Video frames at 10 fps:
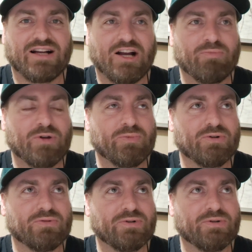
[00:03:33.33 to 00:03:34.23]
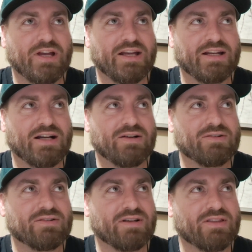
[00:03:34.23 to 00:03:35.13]
I remember we were hanging out,
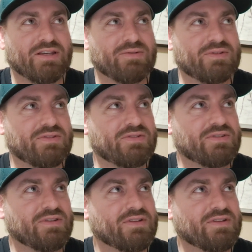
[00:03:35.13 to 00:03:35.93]
I think it was